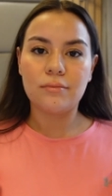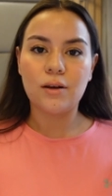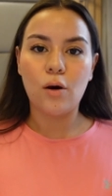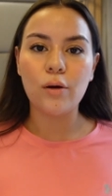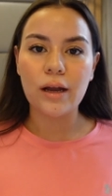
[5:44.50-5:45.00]
the
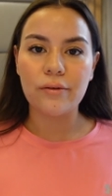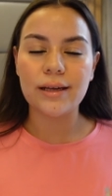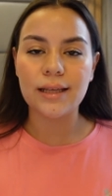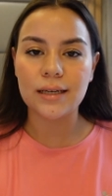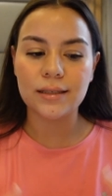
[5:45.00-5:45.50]
whole
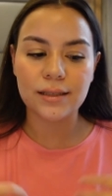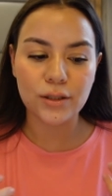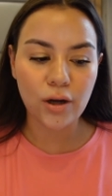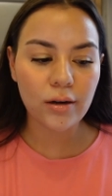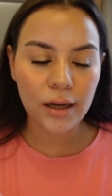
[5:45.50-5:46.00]
area that is
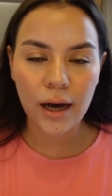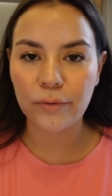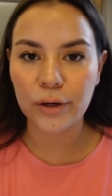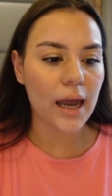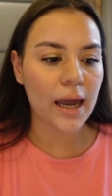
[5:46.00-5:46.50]
not
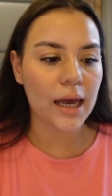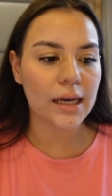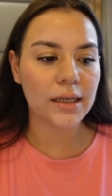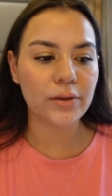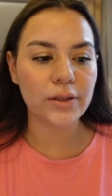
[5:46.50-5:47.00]
covered
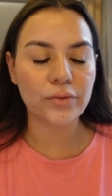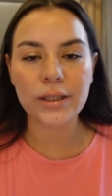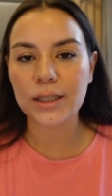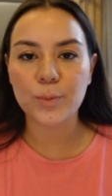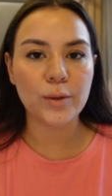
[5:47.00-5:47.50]
and is
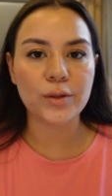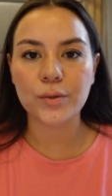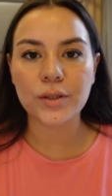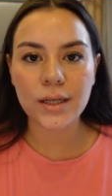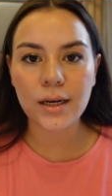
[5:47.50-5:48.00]
really exposed to
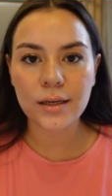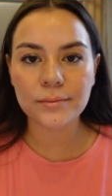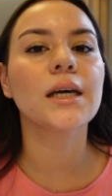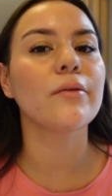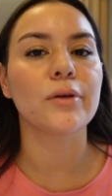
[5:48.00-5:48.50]

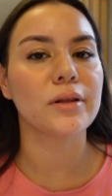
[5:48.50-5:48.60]
sun, cover